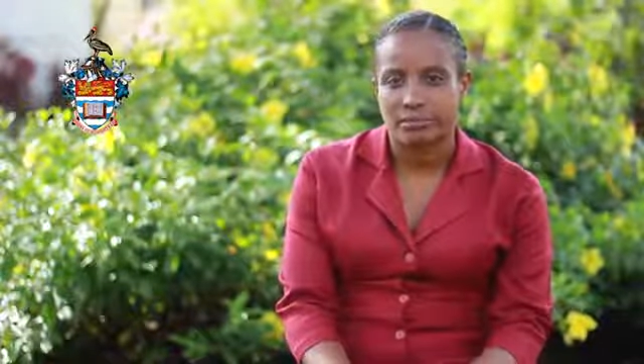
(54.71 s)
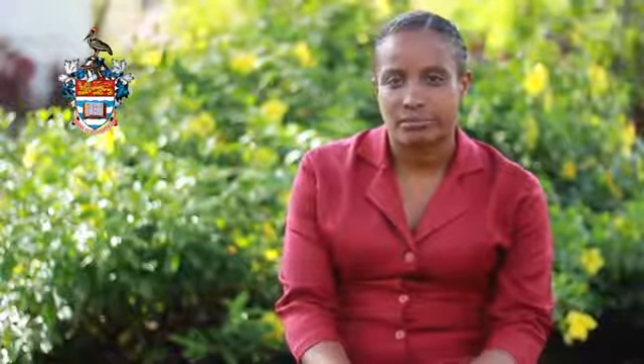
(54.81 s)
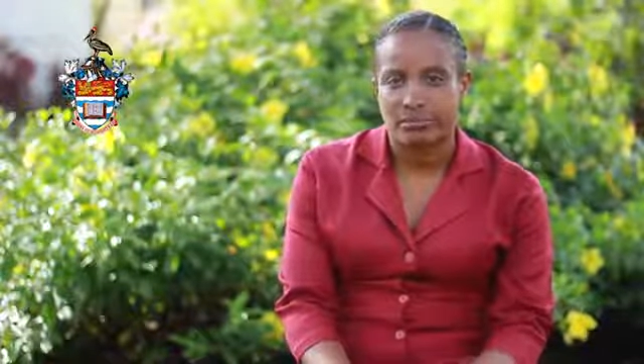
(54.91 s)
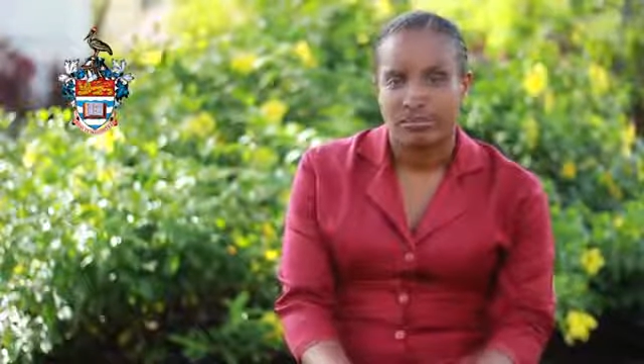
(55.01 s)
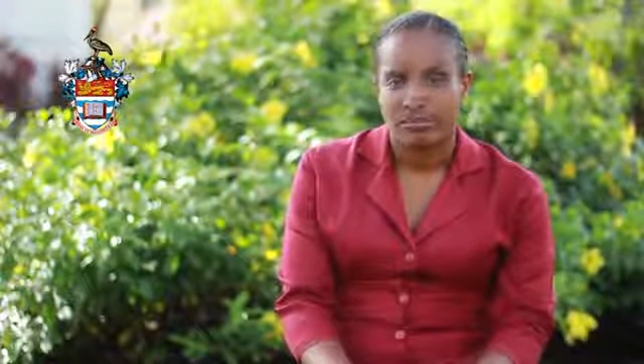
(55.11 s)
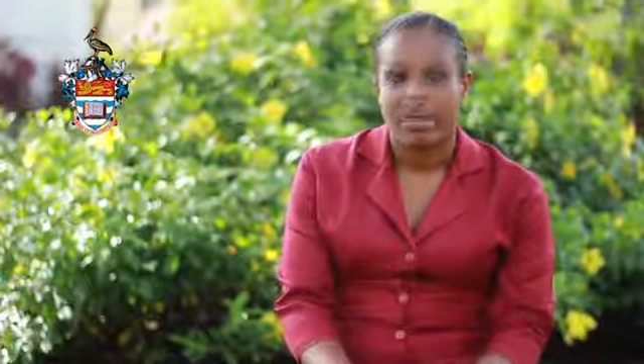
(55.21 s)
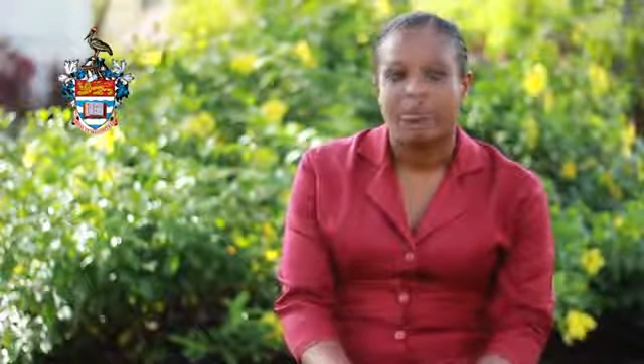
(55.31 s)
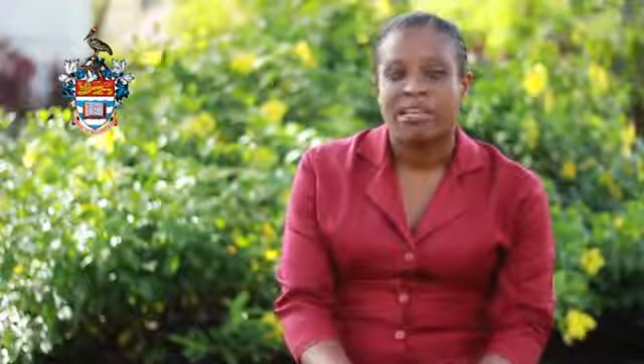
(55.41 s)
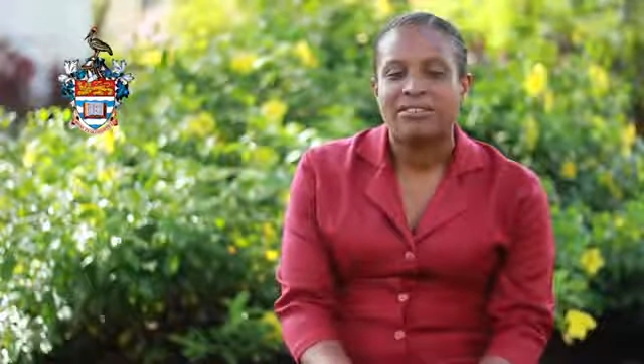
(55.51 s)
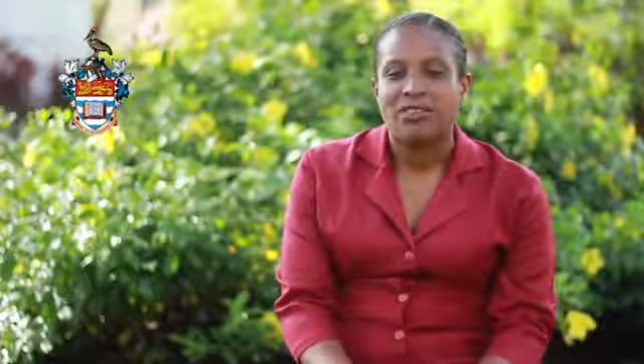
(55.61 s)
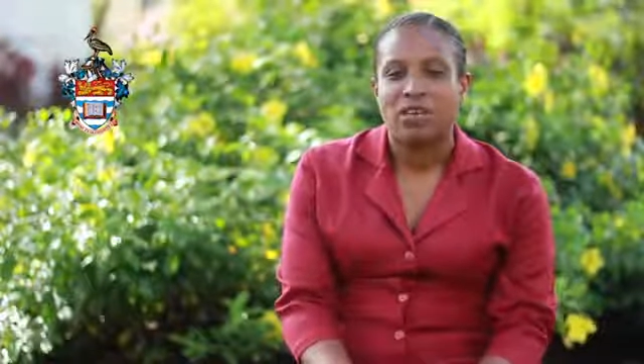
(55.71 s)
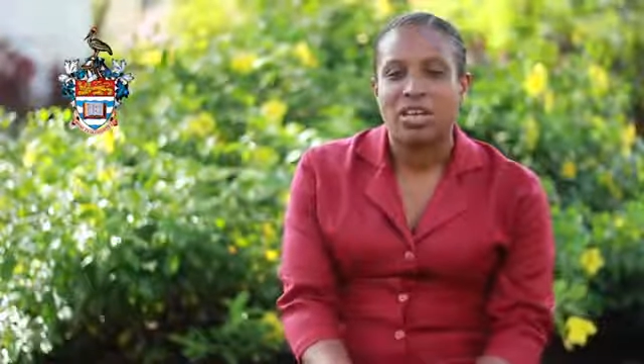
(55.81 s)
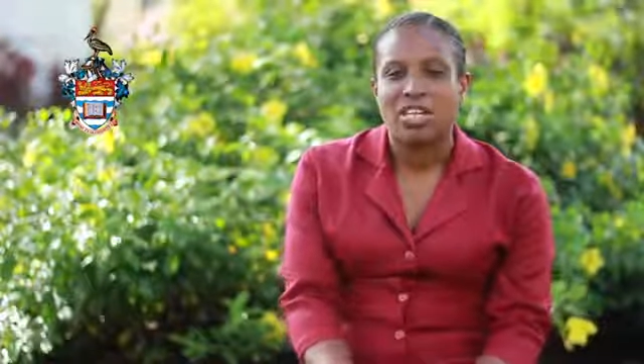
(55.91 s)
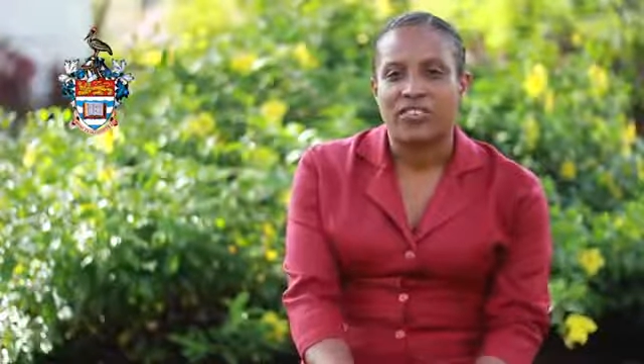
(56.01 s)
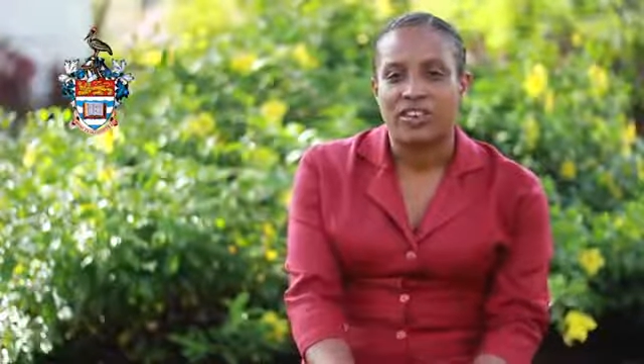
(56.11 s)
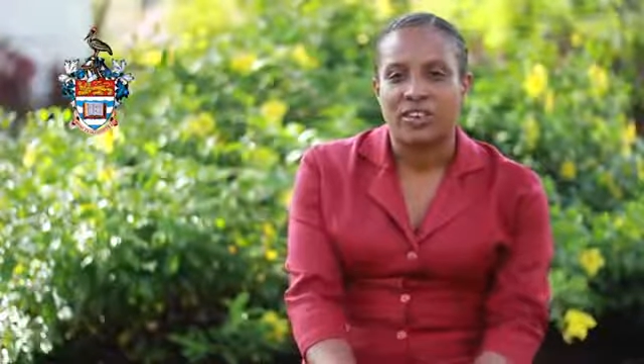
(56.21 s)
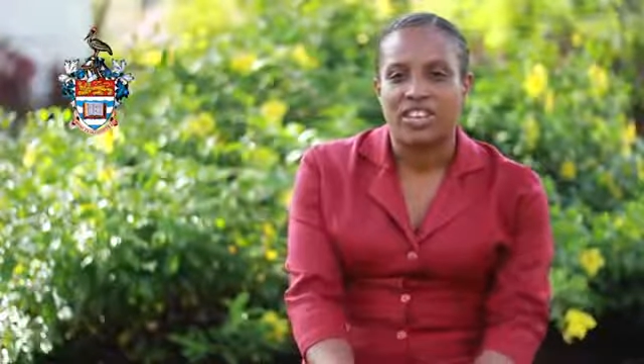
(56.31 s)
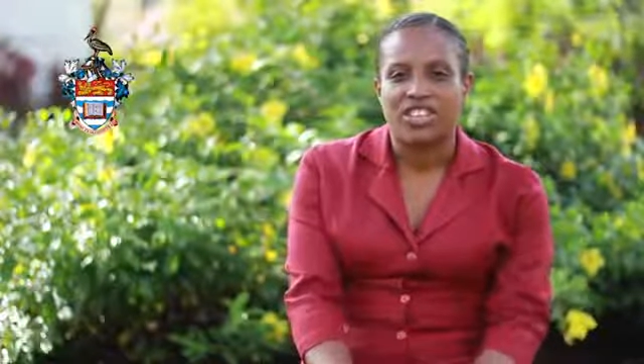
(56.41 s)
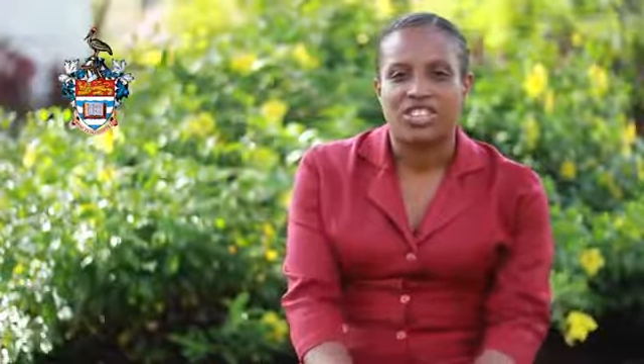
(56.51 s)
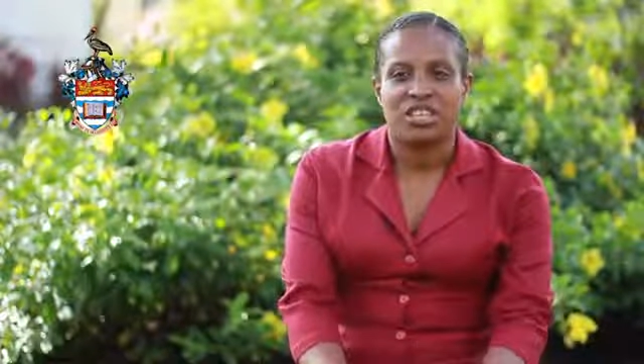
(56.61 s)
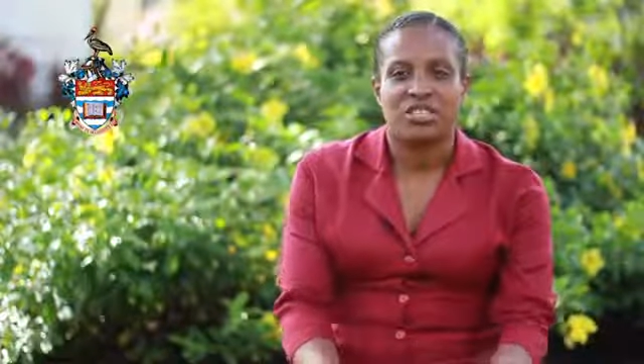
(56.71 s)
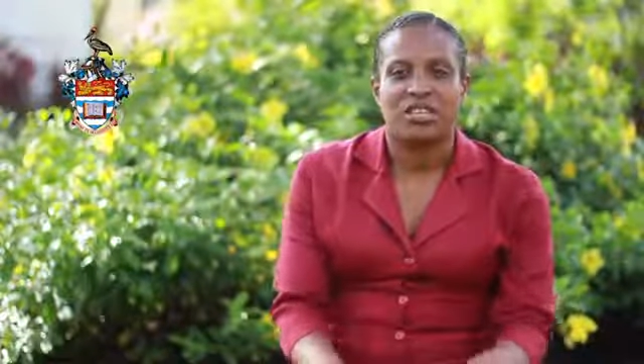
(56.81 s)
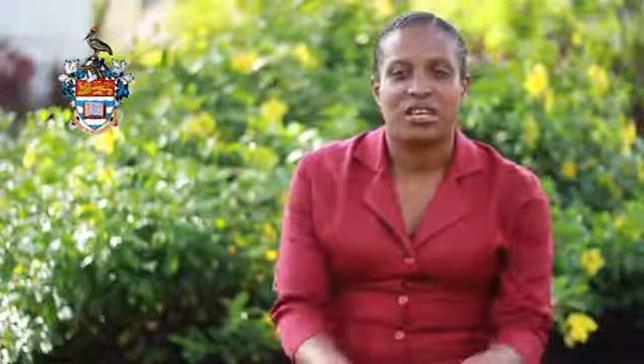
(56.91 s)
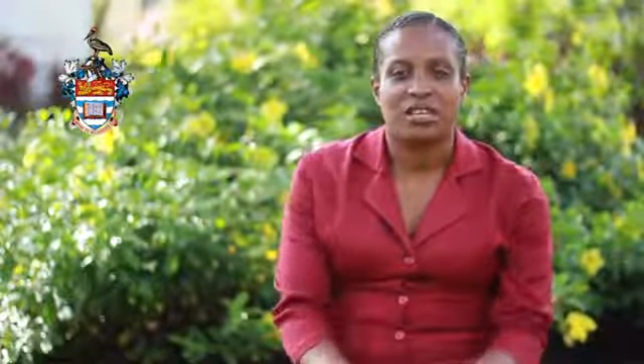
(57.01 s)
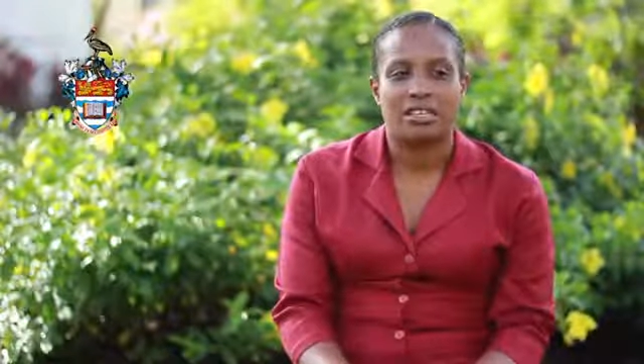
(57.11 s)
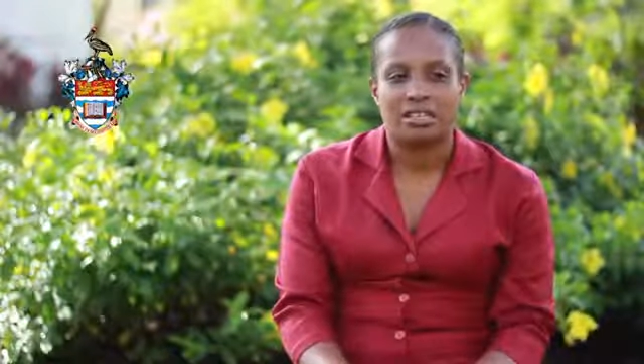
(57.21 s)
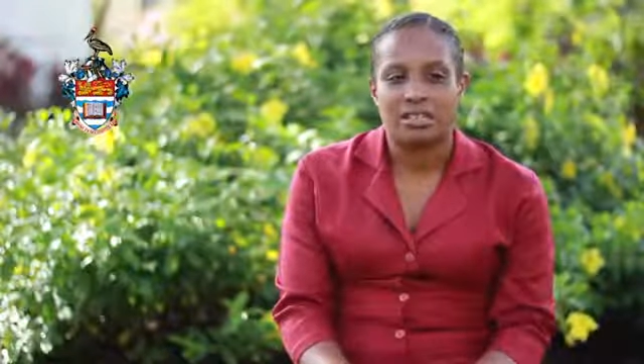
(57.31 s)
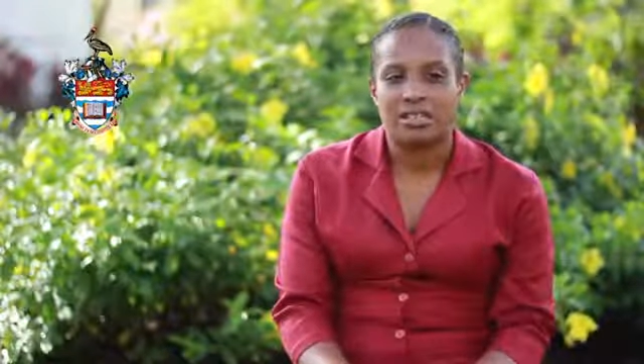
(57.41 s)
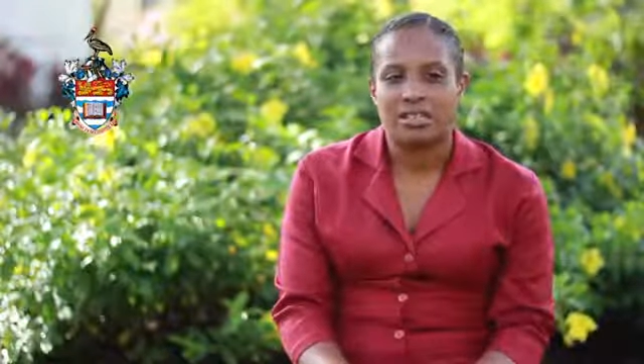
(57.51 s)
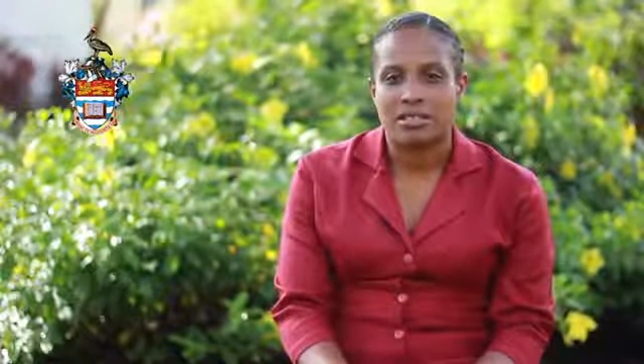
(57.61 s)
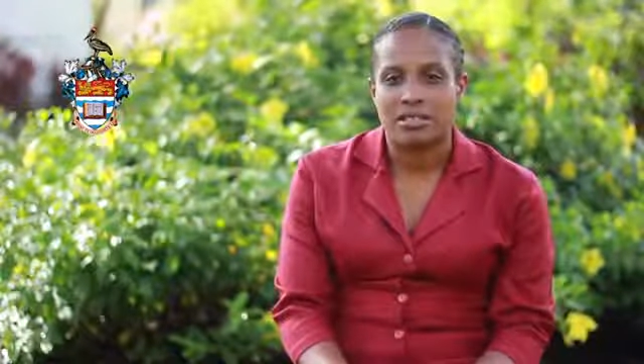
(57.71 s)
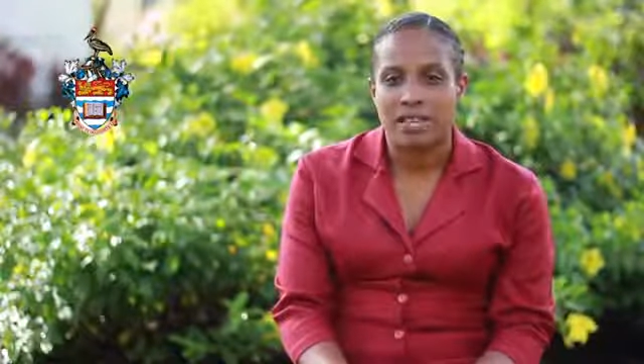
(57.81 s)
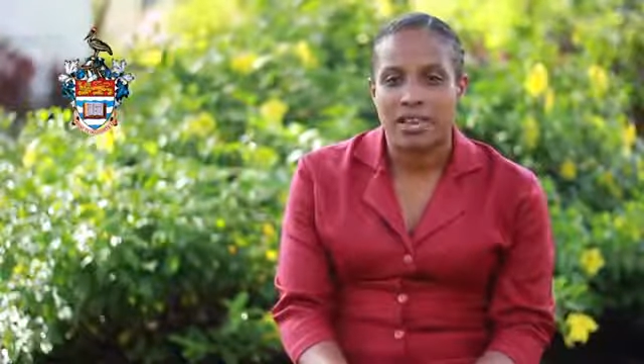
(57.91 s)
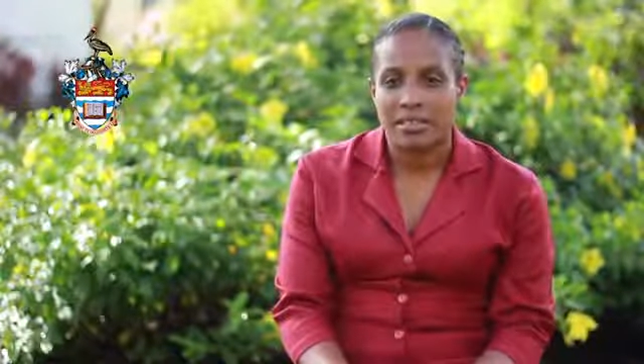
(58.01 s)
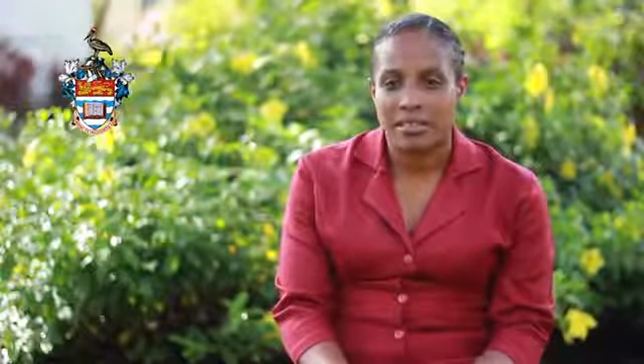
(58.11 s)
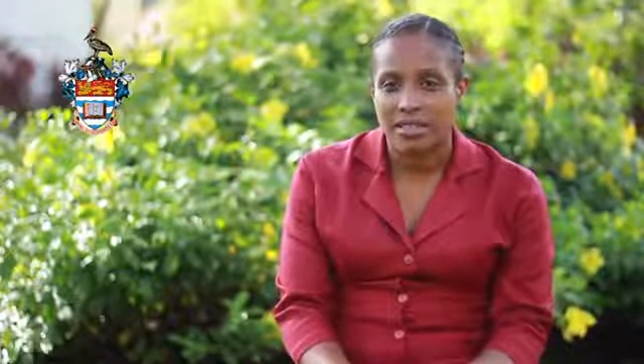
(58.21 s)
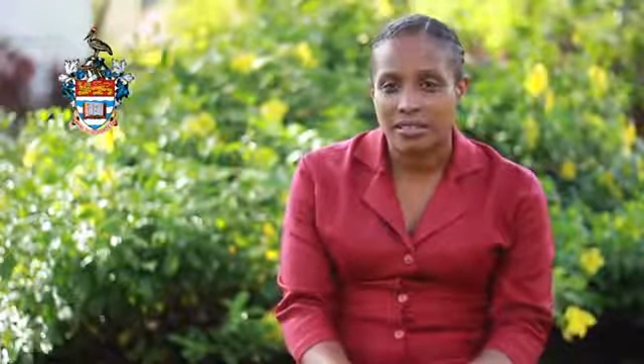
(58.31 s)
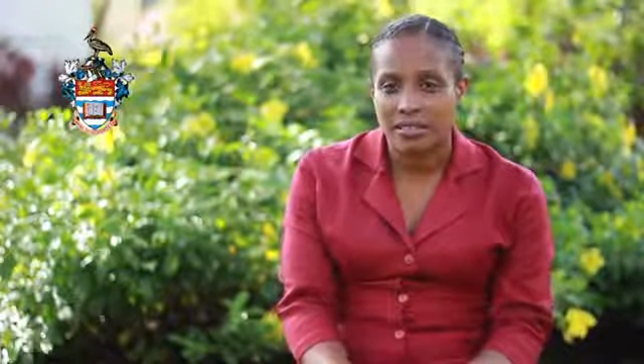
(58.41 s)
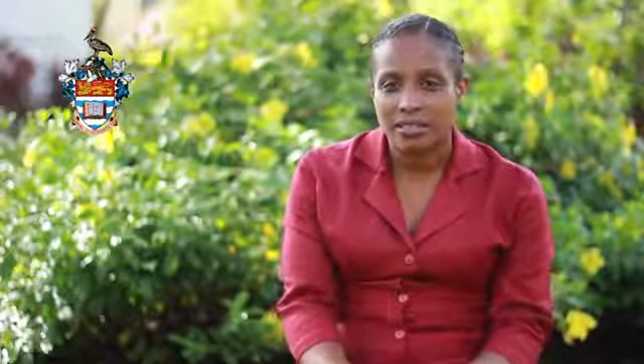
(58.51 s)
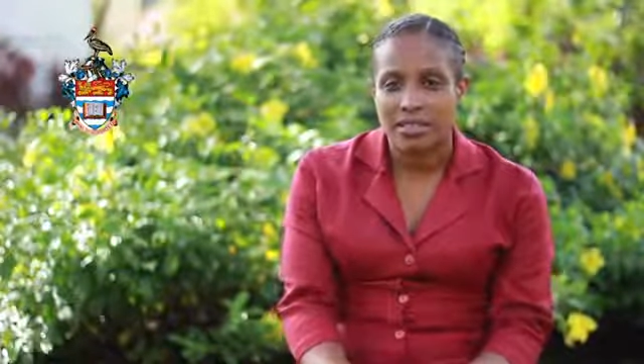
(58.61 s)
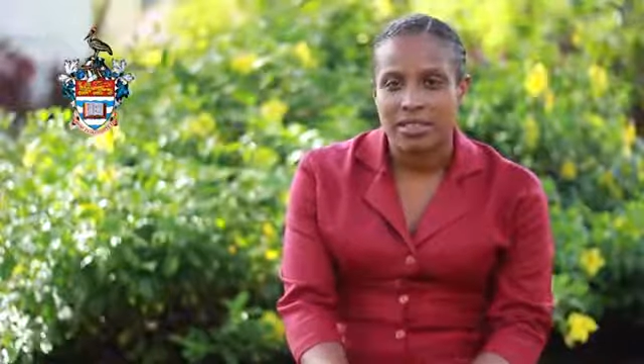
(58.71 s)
Okay, I believe the quality of education is excellent.